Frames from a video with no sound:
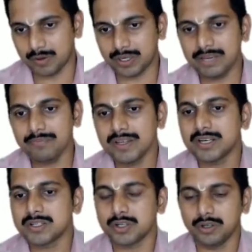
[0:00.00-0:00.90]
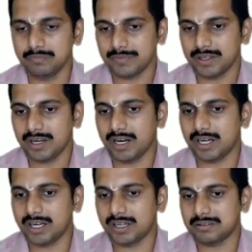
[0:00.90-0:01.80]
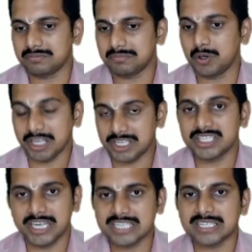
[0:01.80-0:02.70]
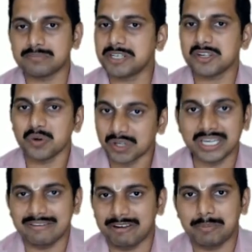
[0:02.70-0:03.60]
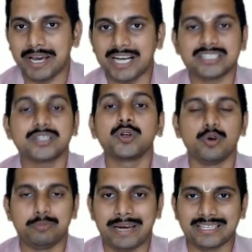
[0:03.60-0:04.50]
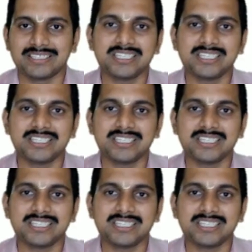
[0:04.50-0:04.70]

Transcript: Okay. So uh, your engineering subjects only will be asked, no maths.